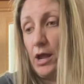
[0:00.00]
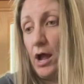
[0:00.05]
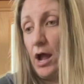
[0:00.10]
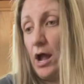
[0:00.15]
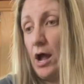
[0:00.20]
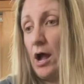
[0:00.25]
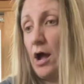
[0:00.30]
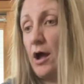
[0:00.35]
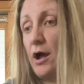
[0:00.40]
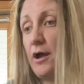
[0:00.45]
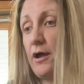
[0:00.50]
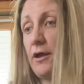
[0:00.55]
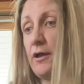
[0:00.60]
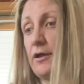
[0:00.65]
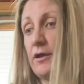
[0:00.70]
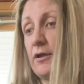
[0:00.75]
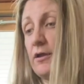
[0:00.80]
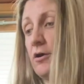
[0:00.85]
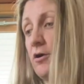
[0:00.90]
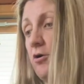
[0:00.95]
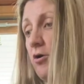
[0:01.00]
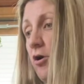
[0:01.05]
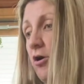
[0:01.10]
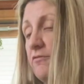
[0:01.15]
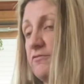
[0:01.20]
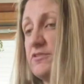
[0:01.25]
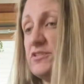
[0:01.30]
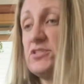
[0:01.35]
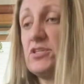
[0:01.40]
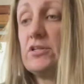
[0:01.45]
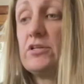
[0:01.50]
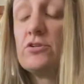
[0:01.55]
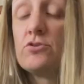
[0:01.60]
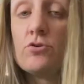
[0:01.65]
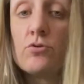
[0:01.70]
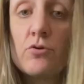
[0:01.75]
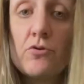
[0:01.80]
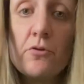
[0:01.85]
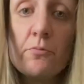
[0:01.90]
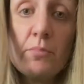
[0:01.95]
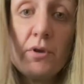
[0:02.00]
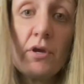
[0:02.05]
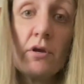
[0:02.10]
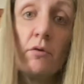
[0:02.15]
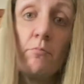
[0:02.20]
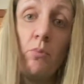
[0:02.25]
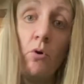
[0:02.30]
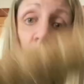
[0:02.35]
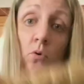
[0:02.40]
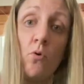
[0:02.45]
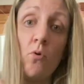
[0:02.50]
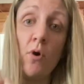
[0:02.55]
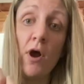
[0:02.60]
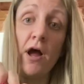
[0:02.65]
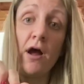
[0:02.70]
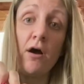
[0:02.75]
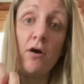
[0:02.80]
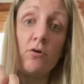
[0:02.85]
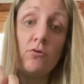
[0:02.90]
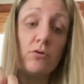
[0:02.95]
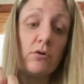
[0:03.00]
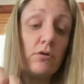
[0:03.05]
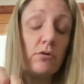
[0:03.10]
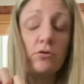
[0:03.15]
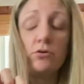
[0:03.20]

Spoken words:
I obviously took the big pole out.